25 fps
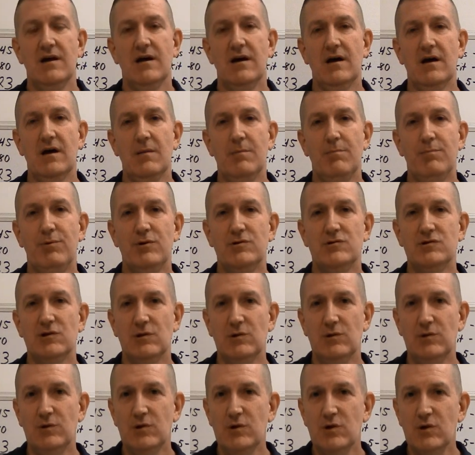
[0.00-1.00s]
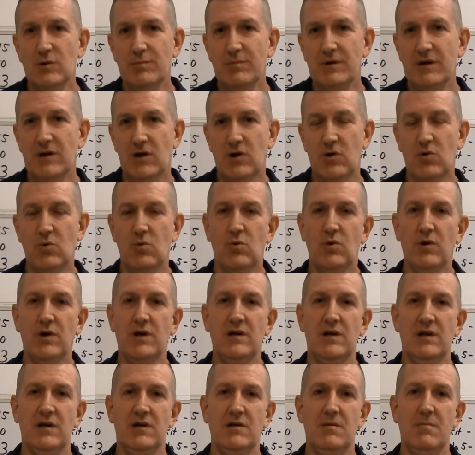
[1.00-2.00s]
Uh, puts a little bit of
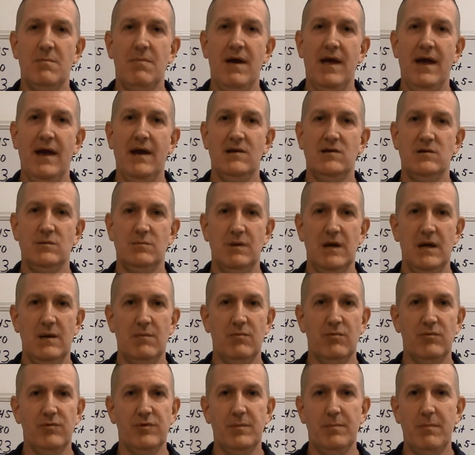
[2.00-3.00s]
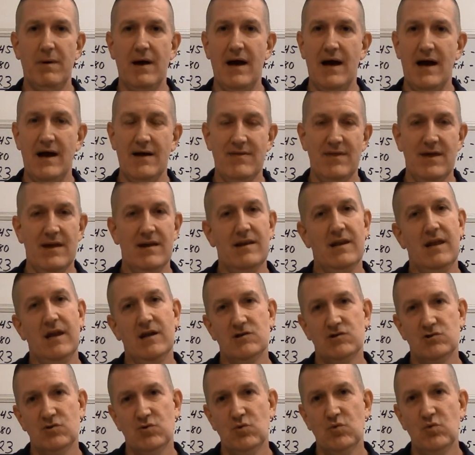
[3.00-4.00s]
coin in the bank to be able to buy that
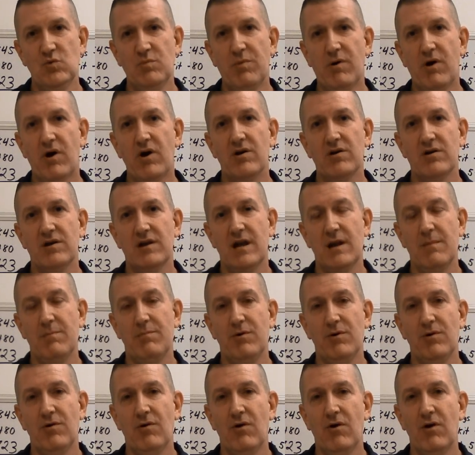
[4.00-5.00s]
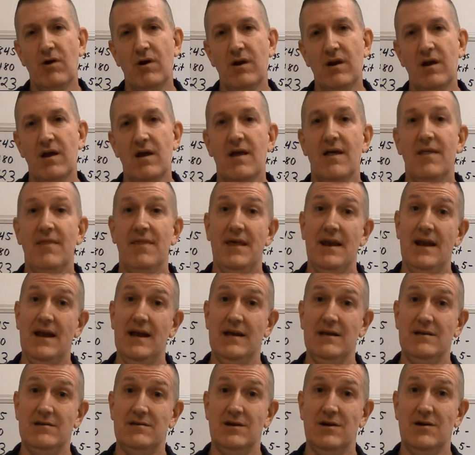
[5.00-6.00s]
next cool part that I put on that I
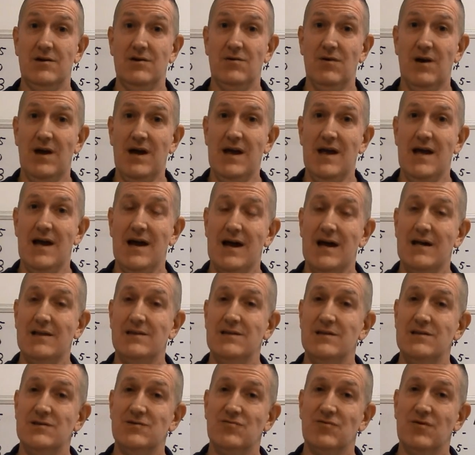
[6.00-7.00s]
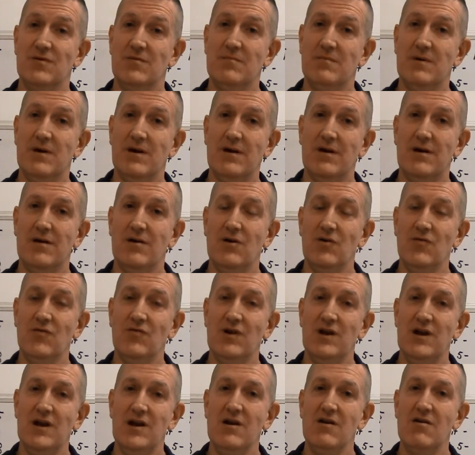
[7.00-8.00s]
can tell you, hey, I got this from uh,
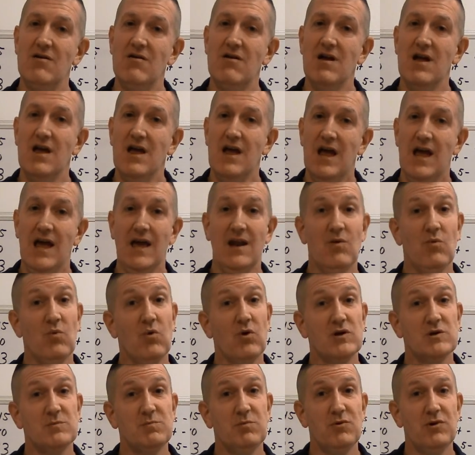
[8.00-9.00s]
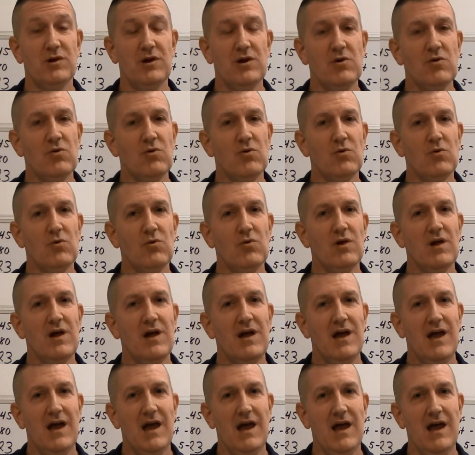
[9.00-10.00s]
over here and it works pretty cool
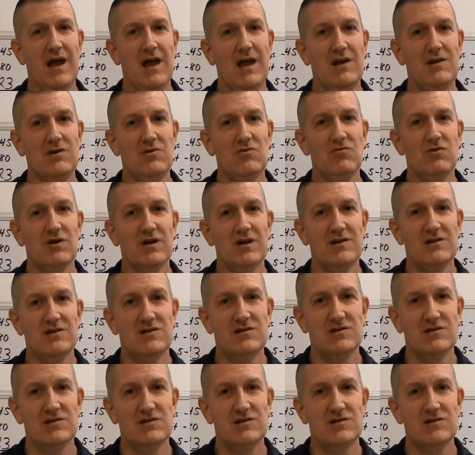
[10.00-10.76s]
and you'll get